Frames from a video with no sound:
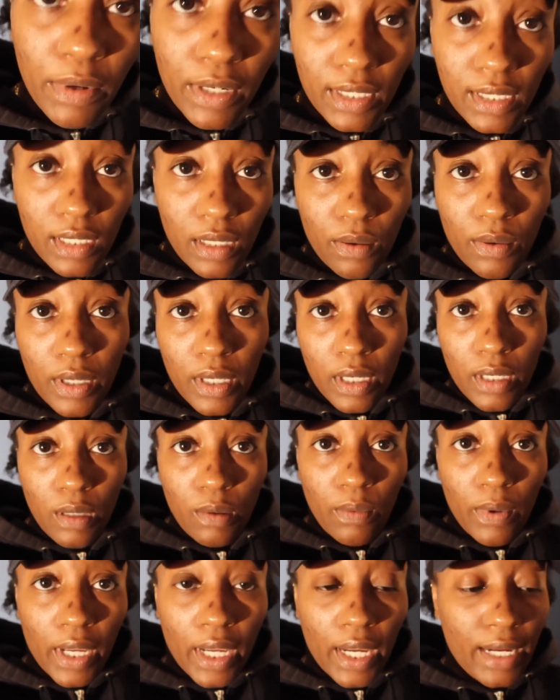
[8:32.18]
on the scale
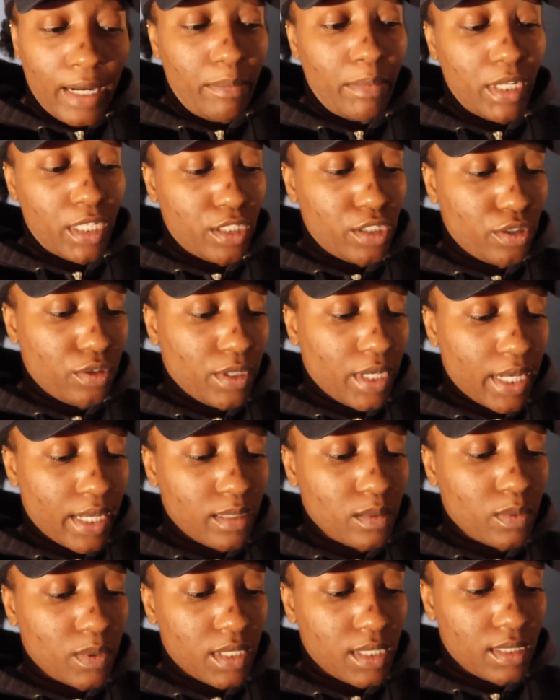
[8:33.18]
anyway, and I'm gonna show you
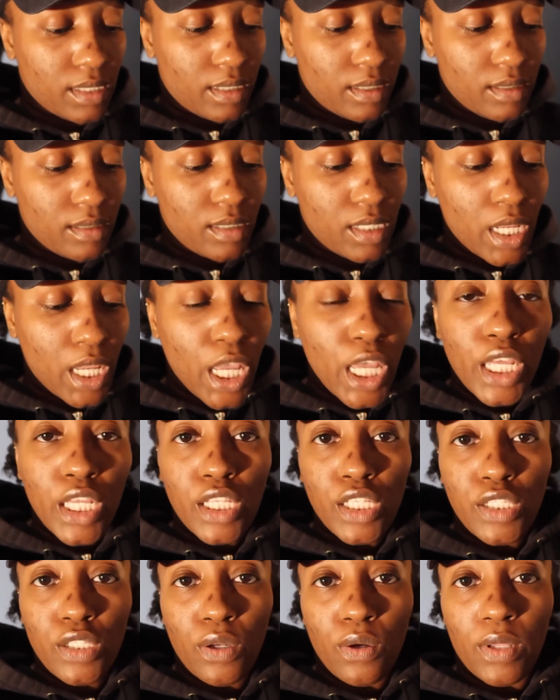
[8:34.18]
guys what it says.
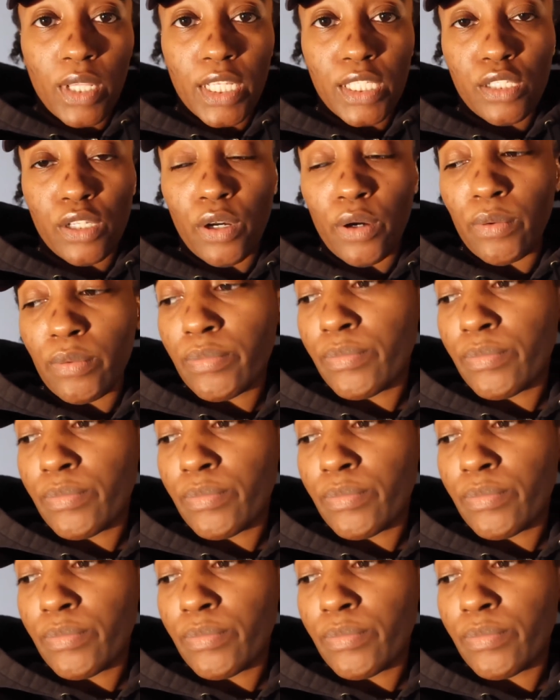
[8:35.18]
So let's go.